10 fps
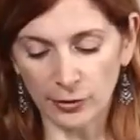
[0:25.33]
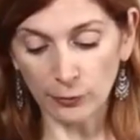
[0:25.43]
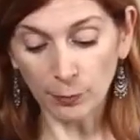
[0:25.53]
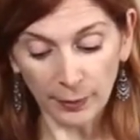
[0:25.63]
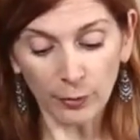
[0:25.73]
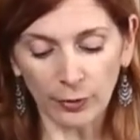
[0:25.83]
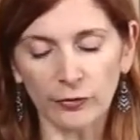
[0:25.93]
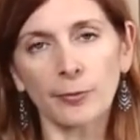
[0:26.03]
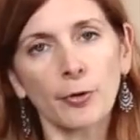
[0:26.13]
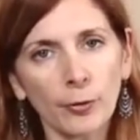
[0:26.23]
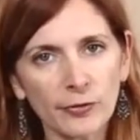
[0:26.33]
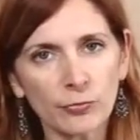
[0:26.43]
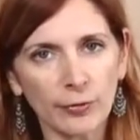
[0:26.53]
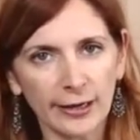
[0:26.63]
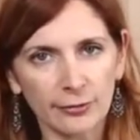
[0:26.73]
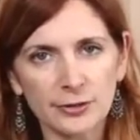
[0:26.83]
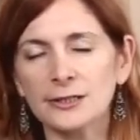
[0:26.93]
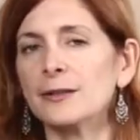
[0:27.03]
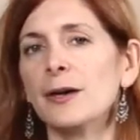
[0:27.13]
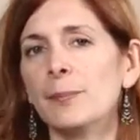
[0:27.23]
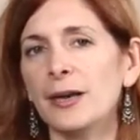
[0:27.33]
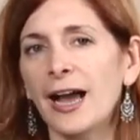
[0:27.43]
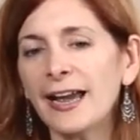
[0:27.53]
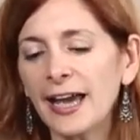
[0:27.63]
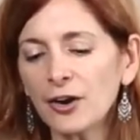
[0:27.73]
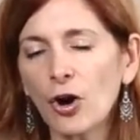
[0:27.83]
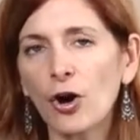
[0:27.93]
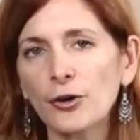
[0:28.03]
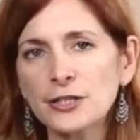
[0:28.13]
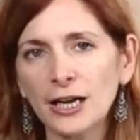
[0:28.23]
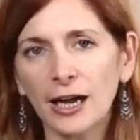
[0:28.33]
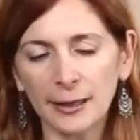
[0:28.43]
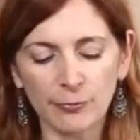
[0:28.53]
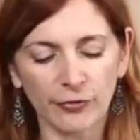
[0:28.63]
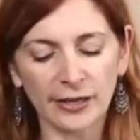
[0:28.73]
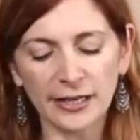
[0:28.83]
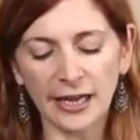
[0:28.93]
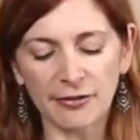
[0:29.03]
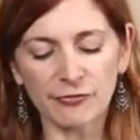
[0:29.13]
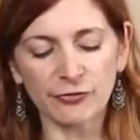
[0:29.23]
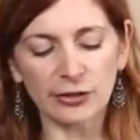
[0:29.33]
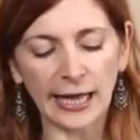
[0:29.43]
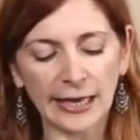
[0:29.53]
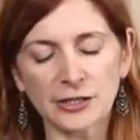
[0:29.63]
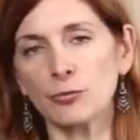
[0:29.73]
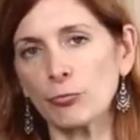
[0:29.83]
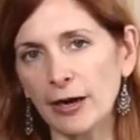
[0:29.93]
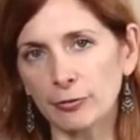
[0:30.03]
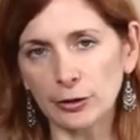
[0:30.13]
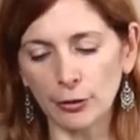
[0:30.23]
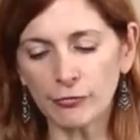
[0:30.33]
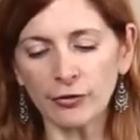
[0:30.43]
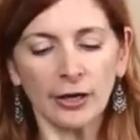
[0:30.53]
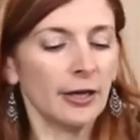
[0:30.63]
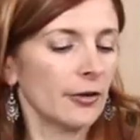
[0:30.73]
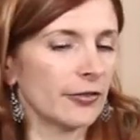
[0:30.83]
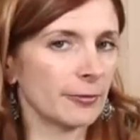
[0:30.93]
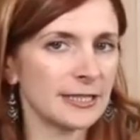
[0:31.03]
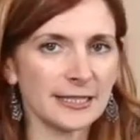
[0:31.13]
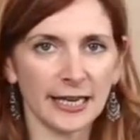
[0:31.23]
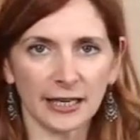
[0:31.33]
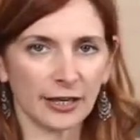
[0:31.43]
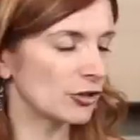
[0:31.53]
they use big ones, but they're always round. But I had a hard time finding a flat round loaf, so instead I